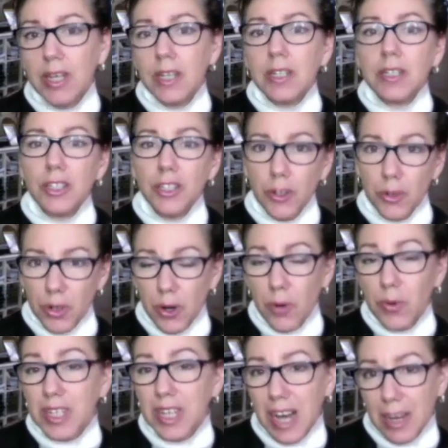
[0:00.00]
you're going
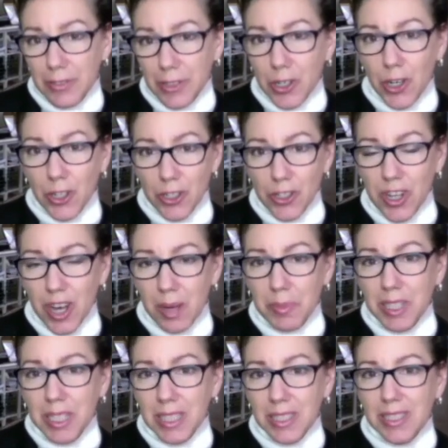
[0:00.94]
to have a harder time
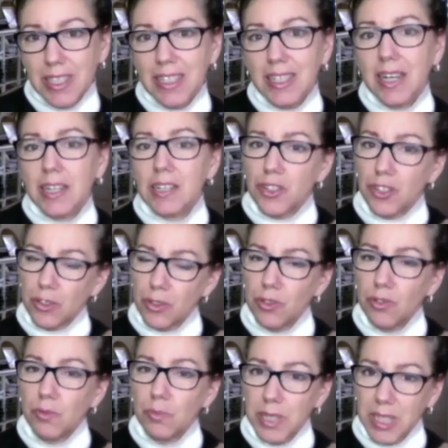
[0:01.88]
healing until
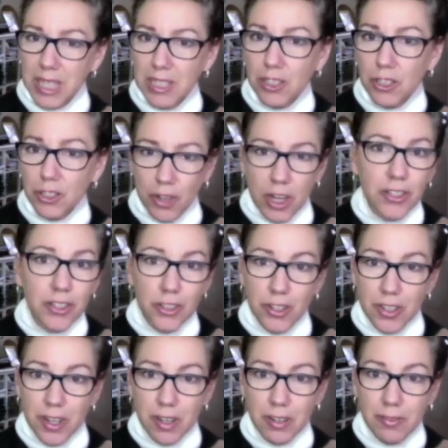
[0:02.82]
you begin to trust
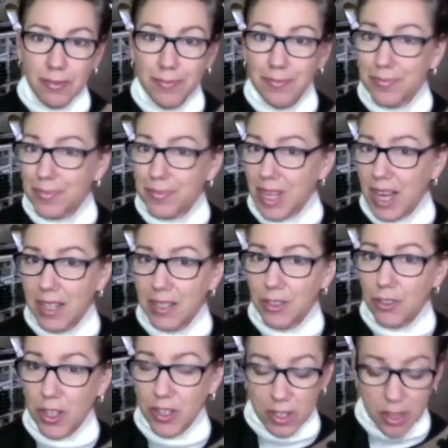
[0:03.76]
yourself and
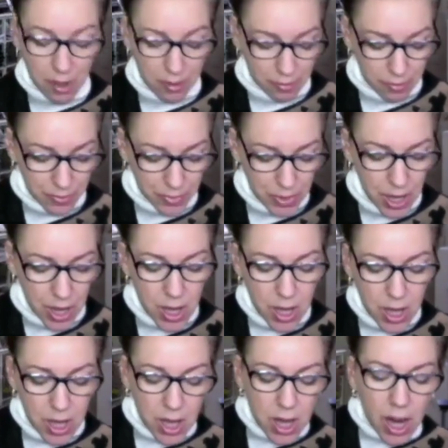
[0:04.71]
trust love.
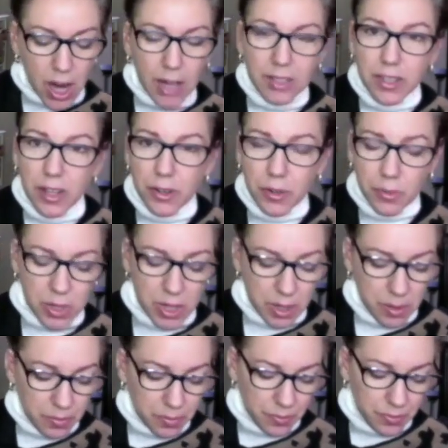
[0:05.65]
Another one,
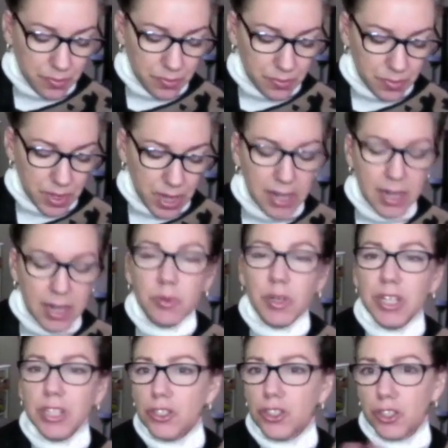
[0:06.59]
and I want you
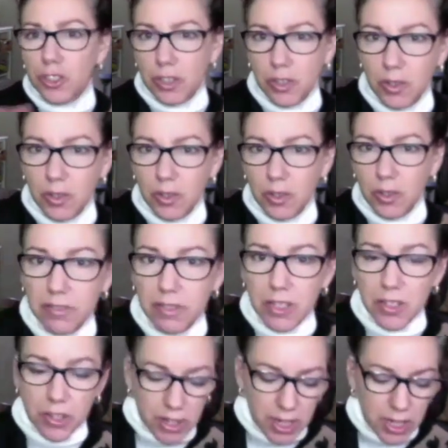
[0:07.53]
to journal all of this,
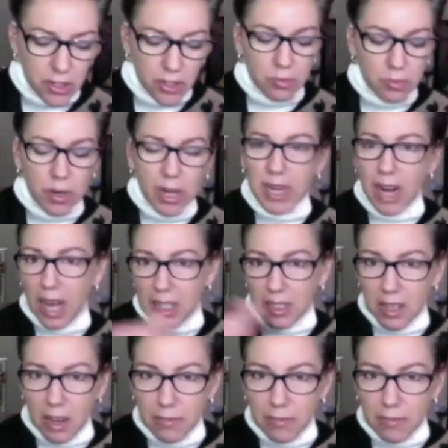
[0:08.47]
okay? So write I love